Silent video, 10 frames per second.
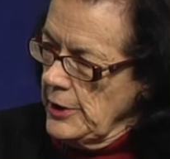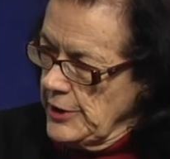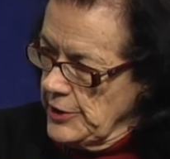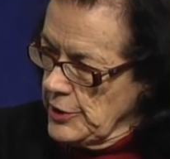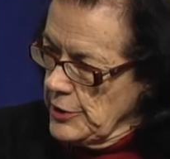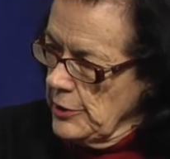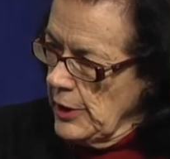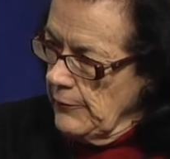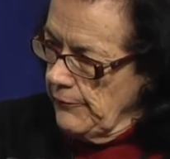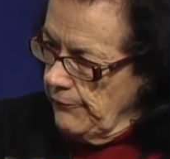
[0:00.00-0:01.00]
is
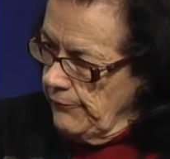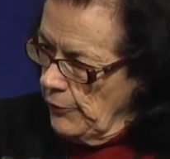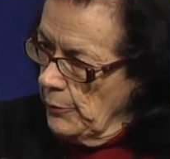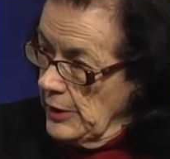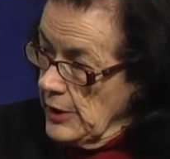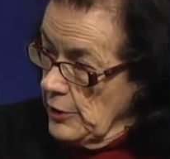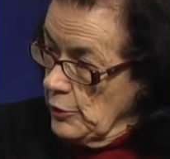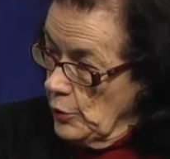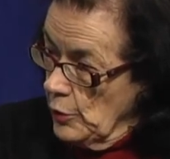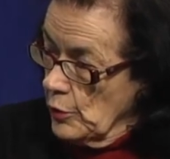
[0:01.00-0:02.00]
formally
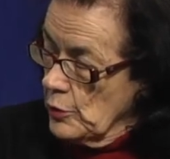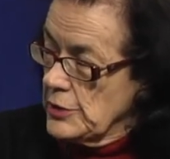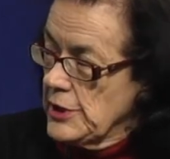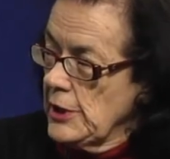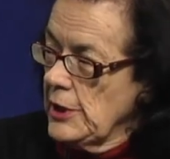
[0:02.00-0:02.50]
called,